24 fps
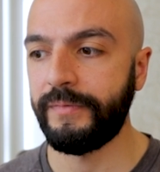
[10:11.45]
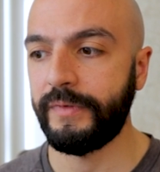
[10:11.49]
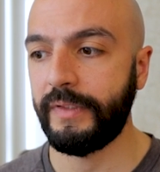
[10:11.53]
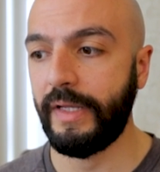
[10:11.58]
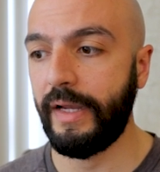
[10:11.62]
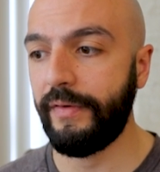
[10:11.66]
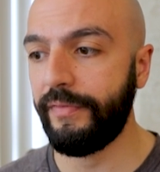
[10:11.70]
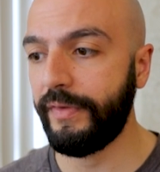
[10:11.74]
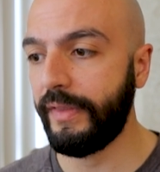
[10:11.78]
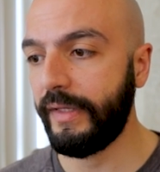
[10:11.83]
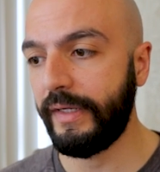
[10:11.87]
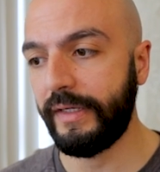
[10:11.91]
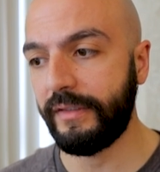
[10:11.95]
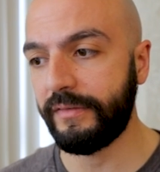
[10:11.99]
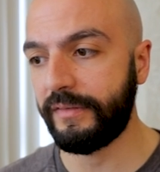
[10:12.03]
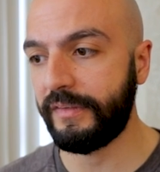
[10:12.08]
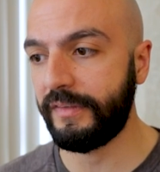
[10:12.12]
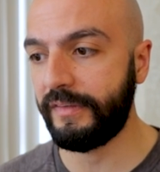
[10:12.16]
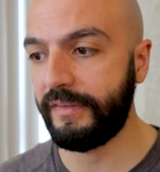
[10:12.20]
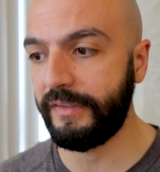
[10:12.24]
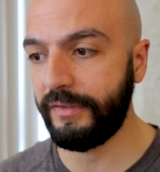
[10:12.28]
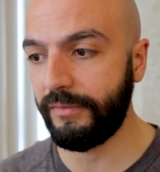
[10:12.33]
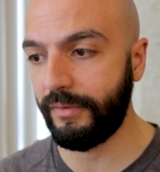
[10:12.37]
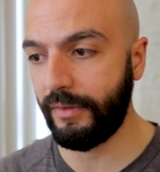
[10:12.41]
Everything else
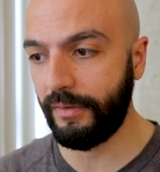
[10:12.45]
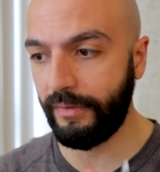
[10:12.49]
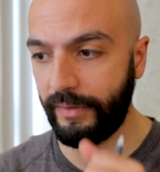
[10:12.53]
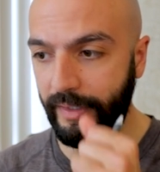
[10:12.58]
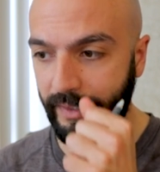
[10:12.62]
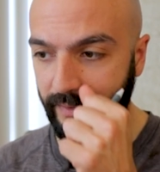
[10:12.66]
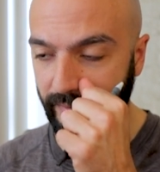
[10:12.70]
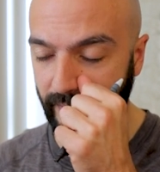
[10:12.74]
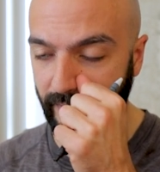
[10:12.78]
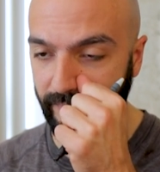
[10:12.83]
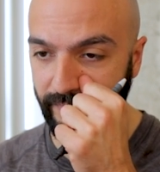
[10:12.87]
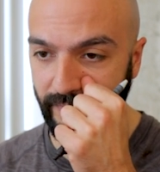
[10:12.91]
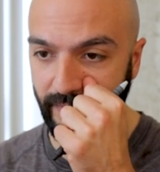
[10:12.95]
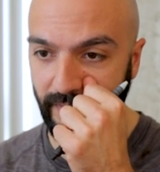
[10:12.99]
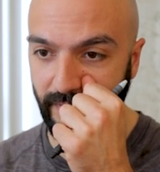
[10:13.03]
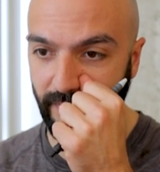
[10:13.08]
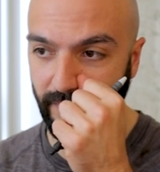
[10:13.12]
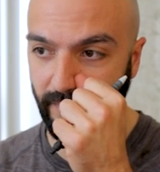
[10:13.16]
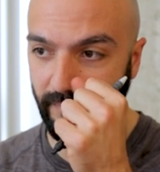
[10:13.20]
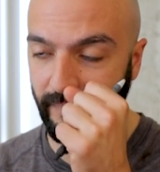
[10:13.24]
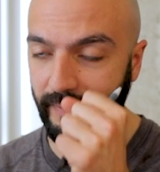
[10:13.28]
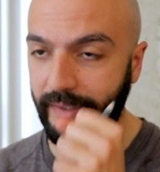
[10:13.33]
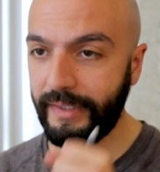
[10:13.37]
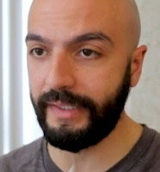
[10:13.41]
is 0. I don't have any
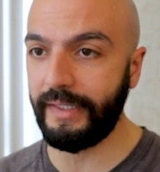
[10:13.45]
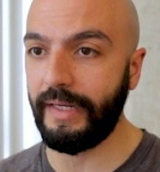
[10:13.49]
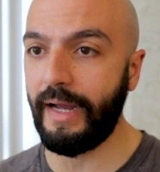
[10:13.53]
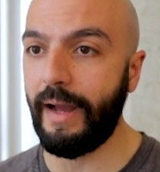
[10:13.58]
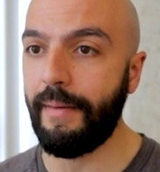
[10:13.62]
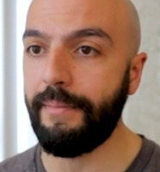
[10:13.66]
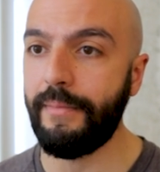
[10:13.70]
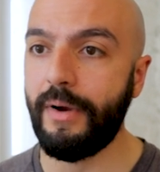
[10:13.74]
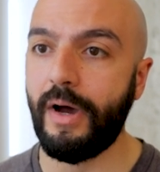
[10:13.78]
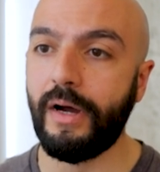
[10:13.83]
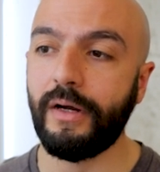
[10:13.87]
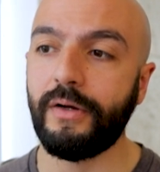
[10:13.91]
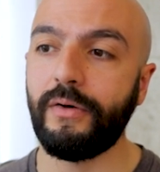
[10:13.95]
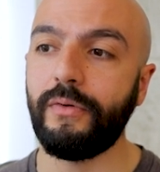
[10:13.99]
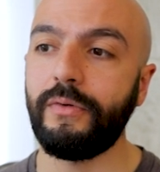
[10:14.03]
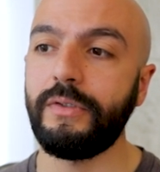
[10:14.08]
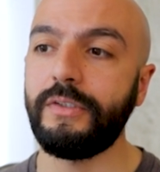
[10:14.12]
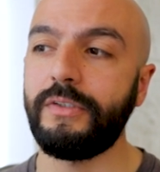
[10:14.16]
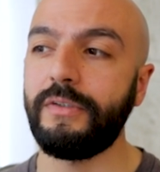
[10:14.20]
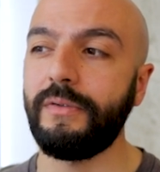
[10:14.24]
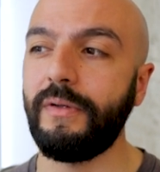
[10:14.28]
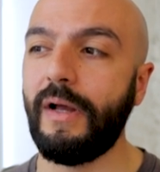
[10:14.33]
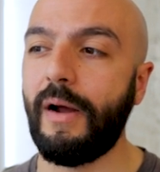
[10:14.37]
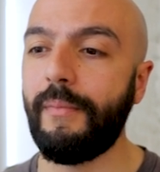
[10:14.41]
other money. I'm
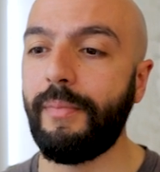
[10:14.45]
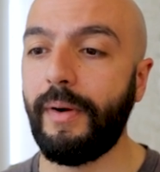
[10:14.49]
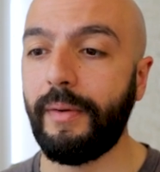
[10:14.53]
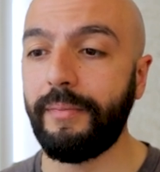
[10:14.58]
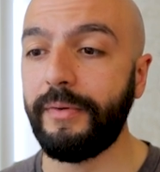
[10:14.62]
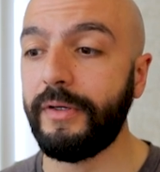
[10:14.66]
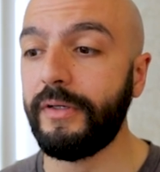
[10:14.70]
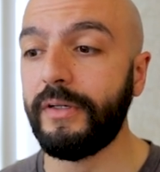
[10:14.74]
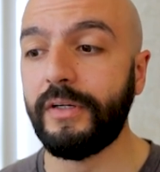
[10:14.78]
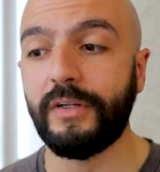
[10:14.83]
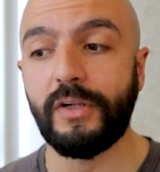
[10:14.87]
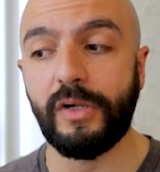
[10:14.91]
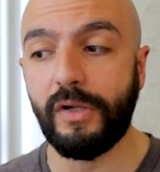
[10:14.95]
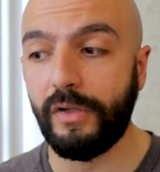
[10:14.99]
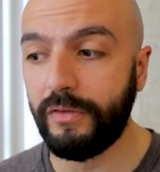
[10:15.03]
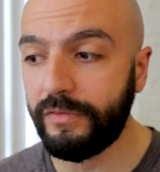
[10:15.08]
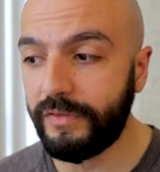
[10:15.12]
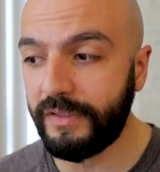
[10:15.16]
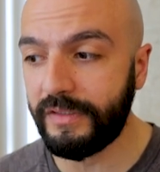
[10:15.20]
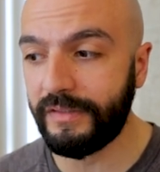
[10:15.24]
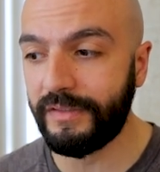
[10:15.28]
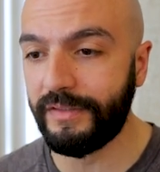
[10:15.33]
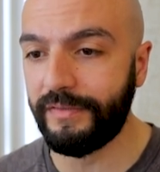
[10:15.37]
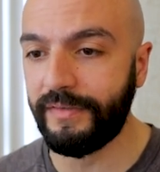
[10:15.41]
probably going to close
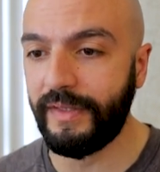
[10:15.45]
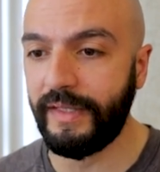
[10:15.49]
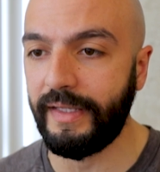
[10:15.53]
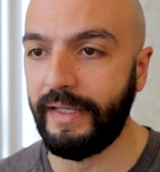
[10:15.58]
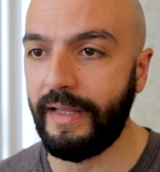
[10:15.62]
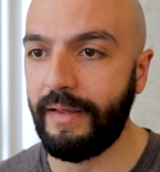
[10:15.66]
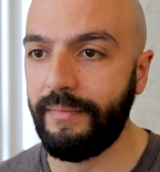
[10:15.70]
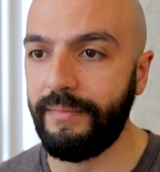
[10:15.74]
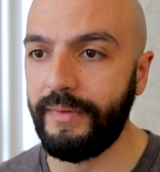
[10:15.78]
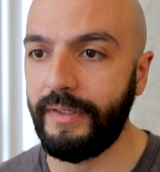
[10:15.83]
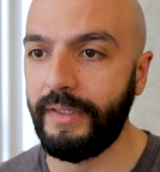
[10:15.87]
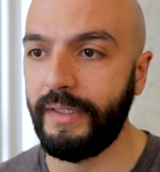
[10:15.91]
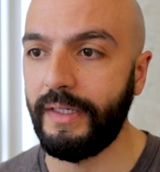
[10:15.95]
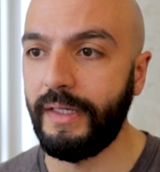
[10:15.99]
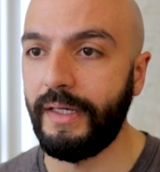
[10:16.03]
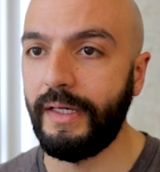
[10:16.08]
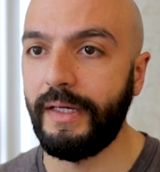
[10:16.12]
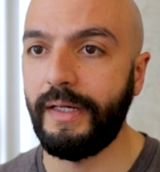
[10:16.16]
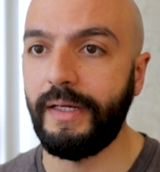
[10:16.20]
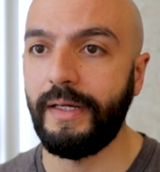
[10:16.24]
this if they let me.